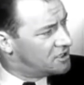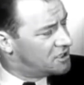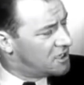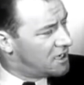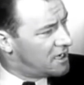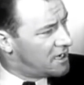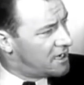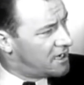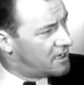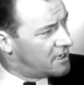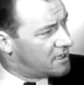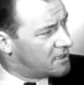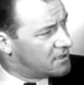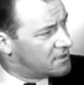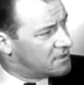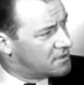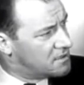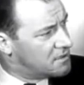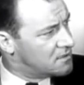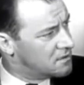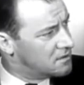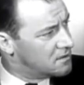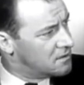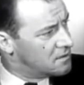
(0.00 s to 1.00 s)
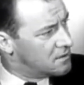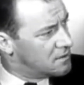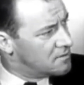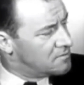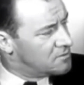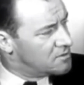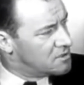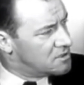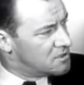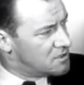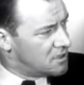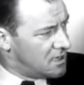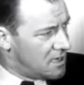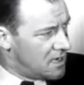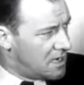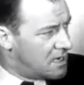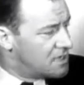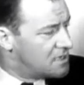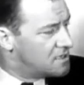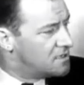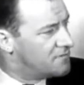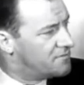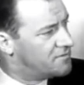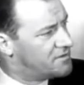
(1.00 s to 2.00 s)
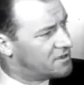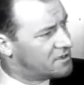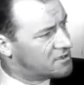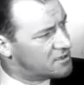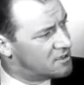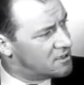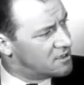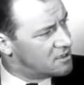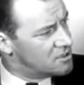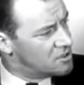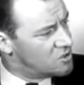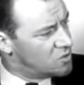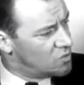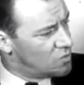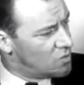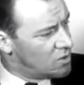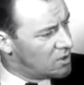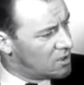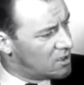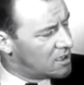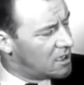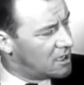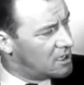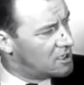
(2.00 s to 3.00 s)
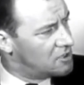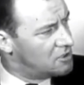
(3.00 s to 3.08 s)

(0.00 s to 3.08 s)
Well, give it a little time, growls John.